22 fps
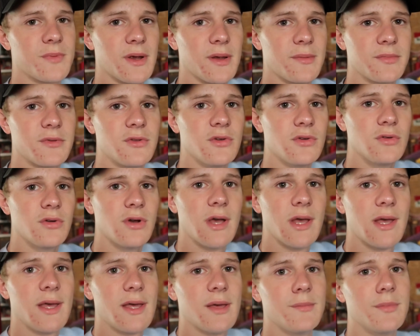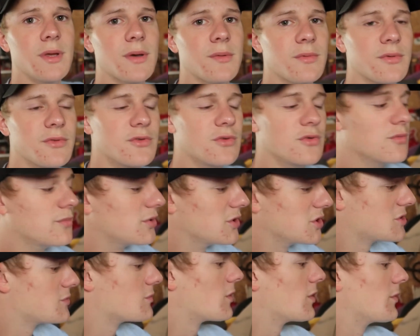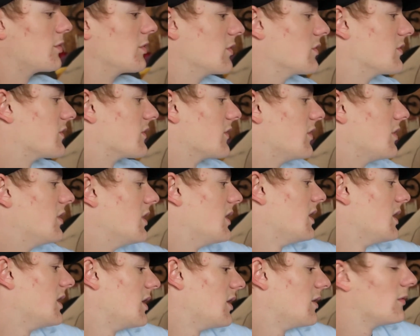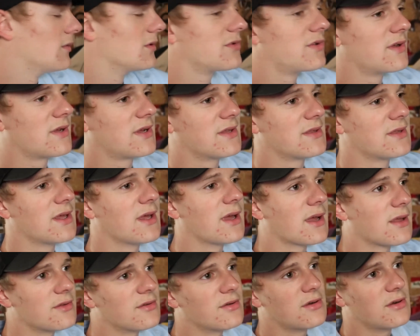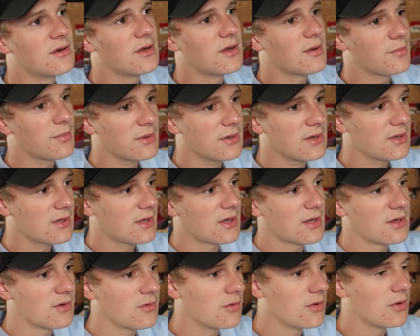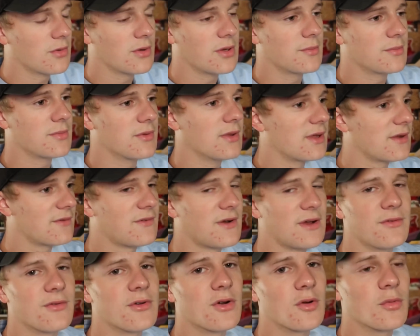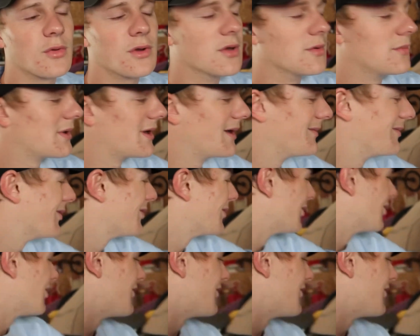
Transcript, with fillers: pipe to be able to push more boost. So once I get that, I can turn it up and I can go all the way up to like 500 wheel, but I don't know